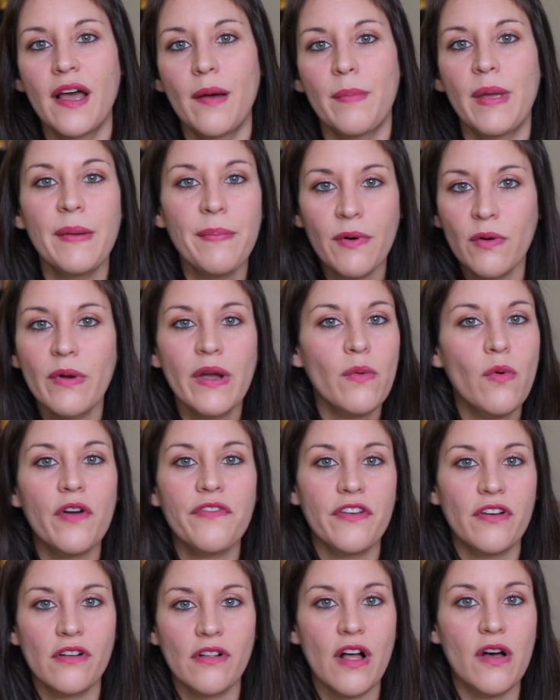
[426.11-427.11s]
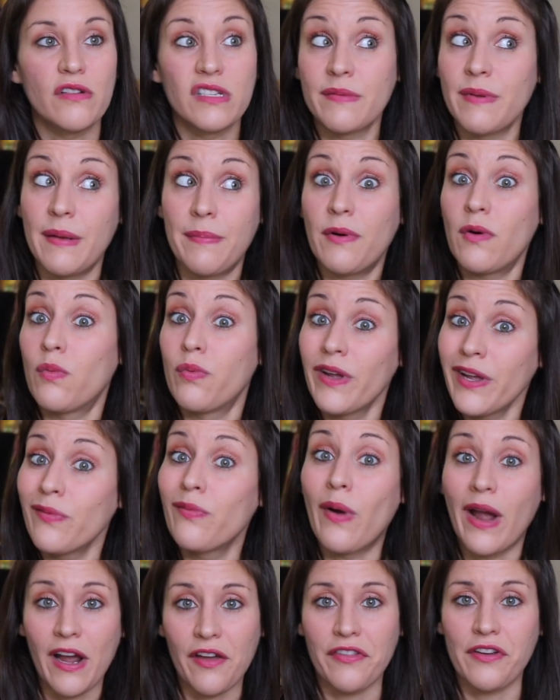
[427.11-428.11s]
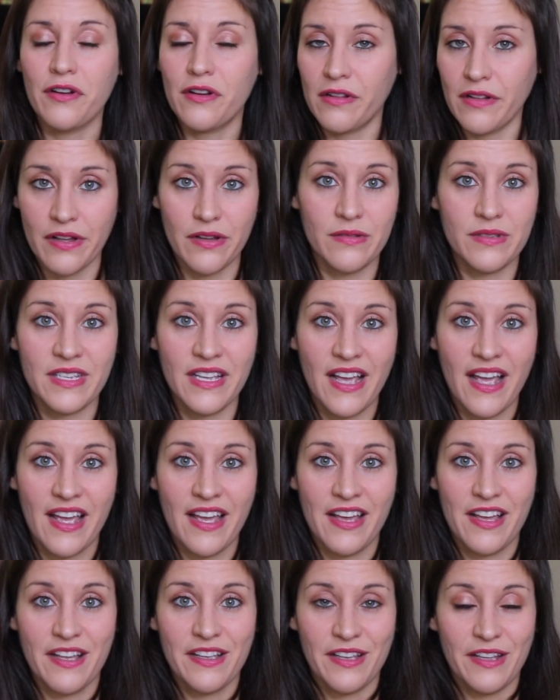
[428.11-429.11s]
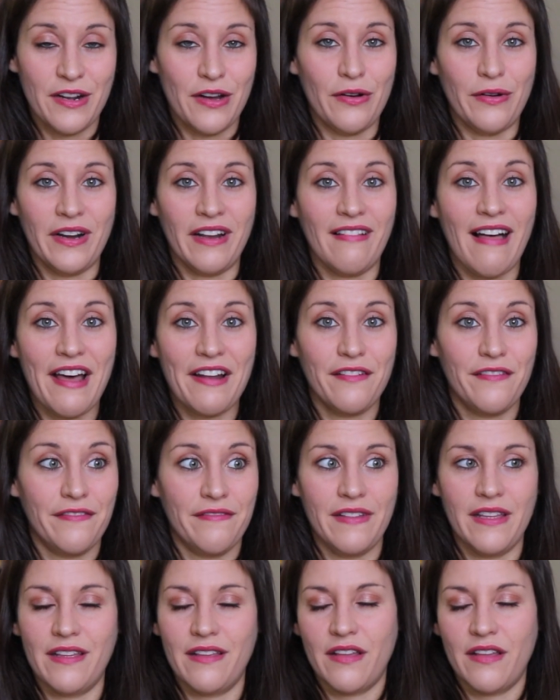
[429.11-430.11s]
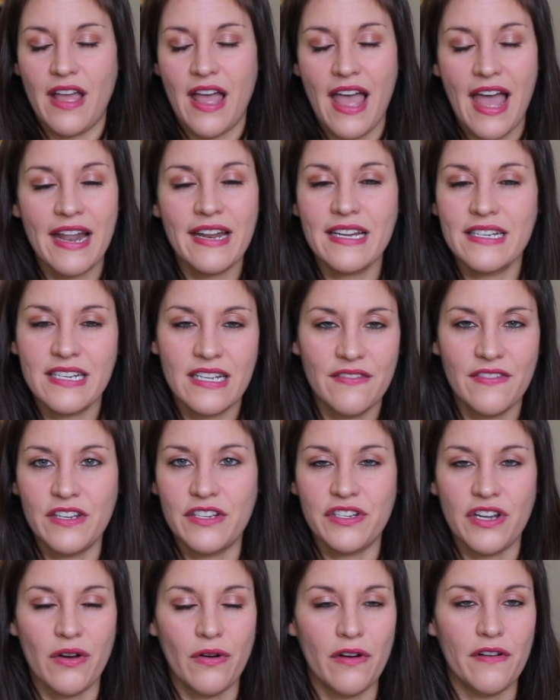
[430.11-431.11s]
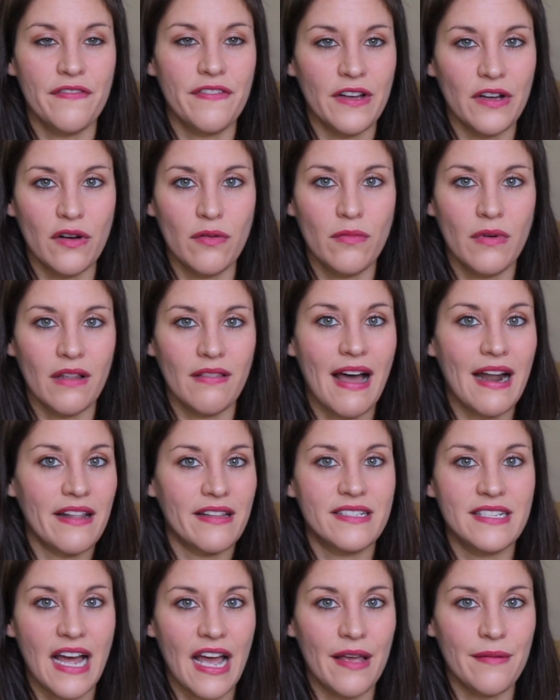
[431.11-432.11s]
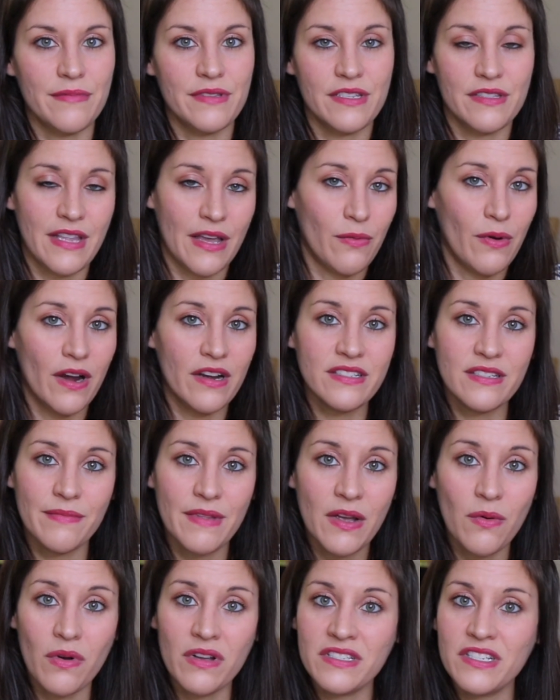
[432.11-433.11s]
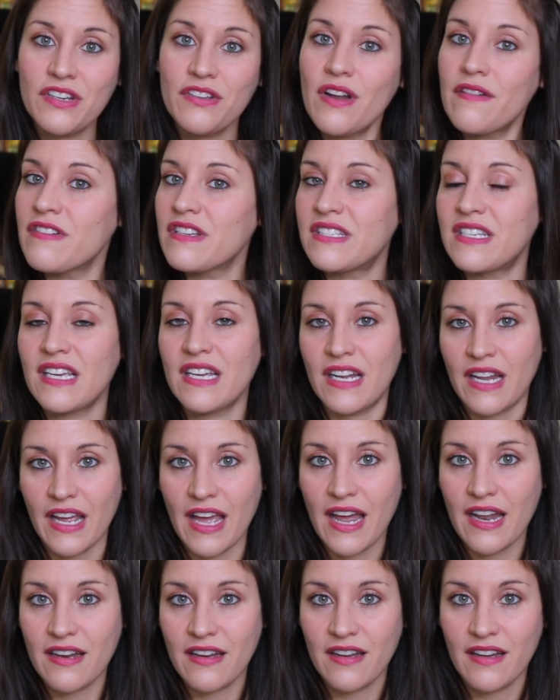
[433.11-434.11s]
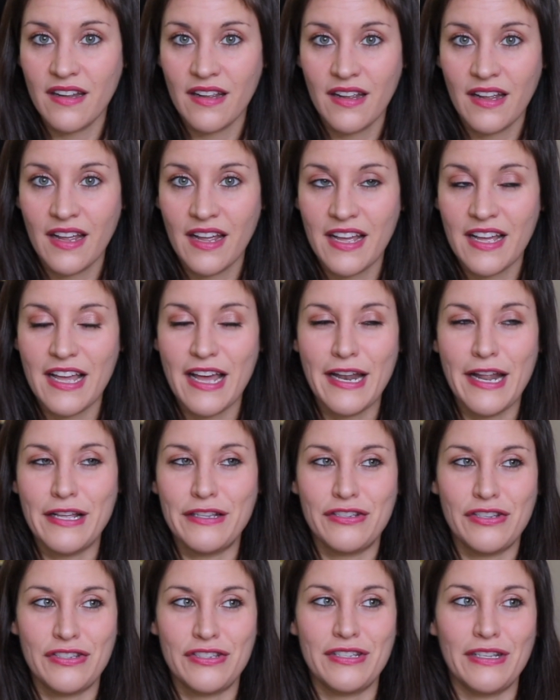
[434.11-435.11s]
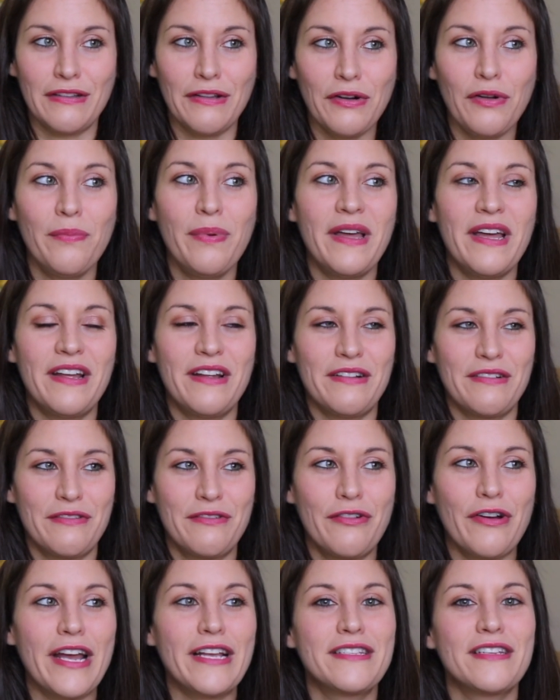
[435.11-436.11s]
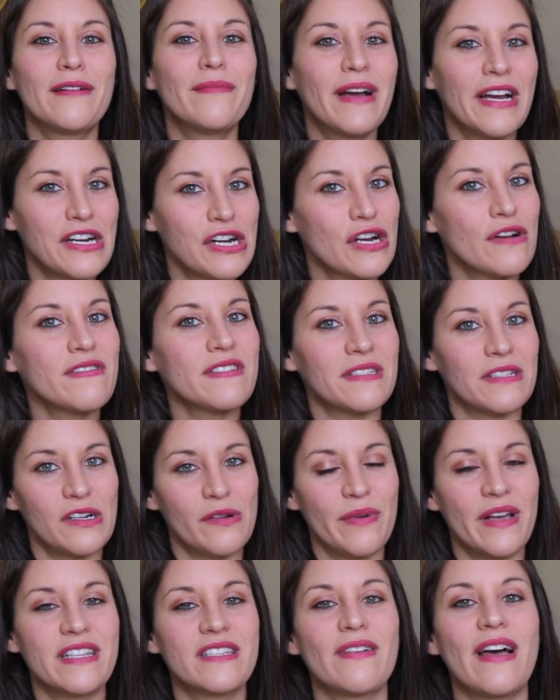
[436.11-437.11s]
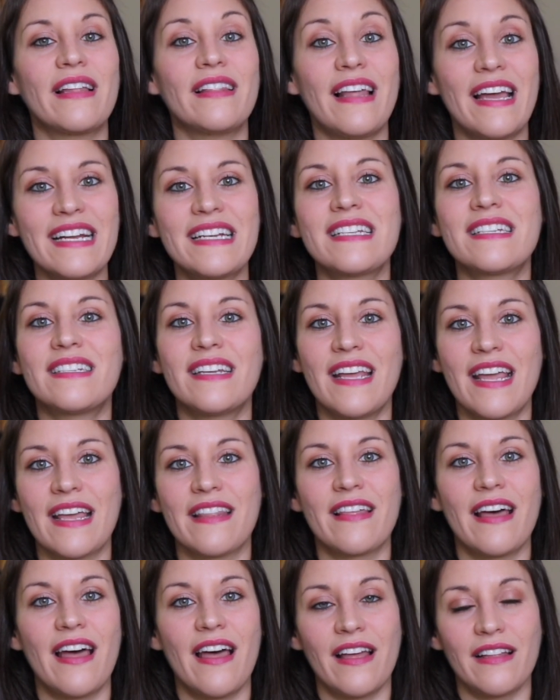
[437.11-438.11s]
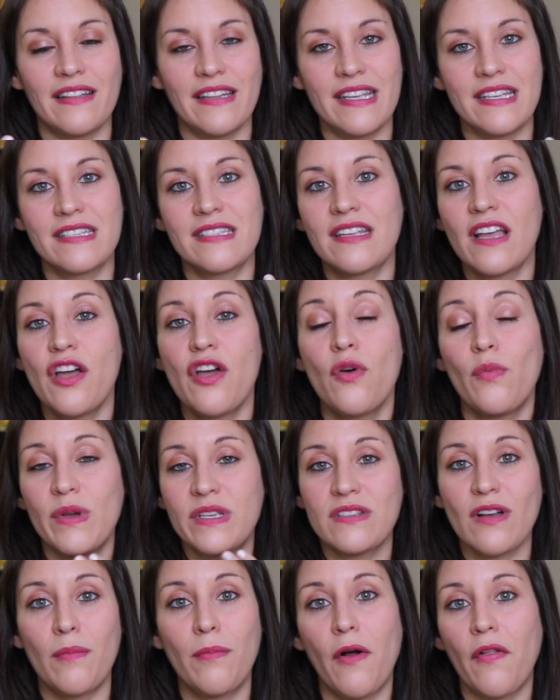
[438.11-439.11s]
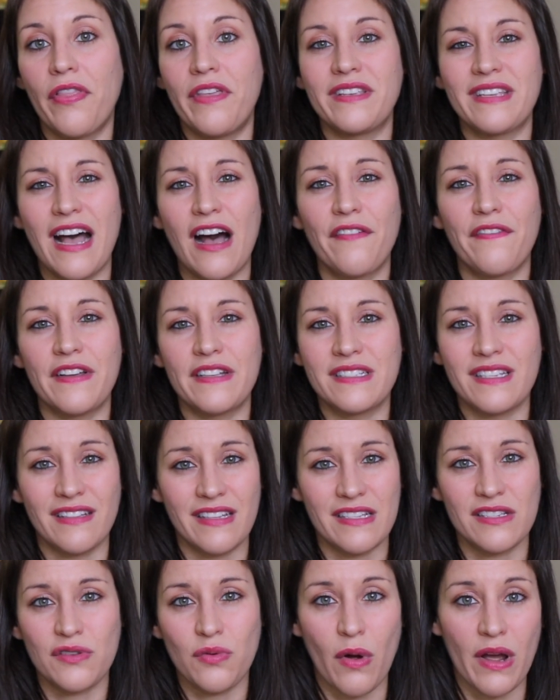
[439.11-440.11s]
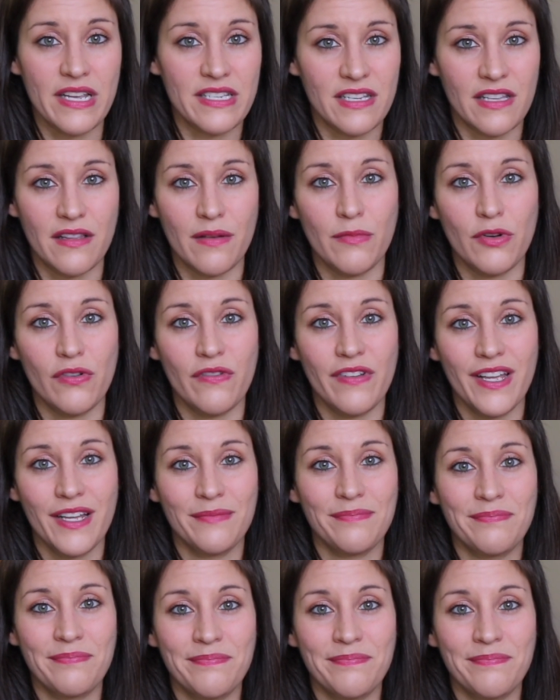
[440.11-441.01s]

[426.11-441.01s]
People rewear their clothes, people rewear their clothes. You know, in a lot of any TV show or film, a lot of the times they wear something once and you never see it again. And it's just a little bit, grates on my nerves a little bit. So I liked seeing that at least we saw both of these outfits at least twice in the movie.